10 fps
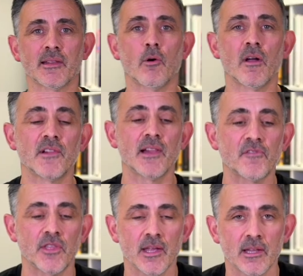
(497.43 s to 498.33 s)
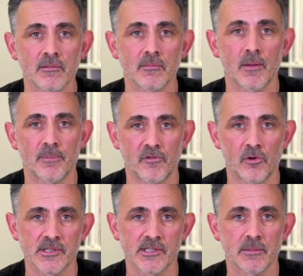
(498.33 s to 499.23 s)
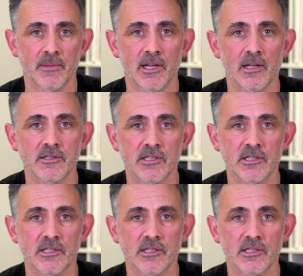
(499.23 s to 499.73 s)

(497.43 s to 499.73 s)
Now, I've left it in my performance in a minute,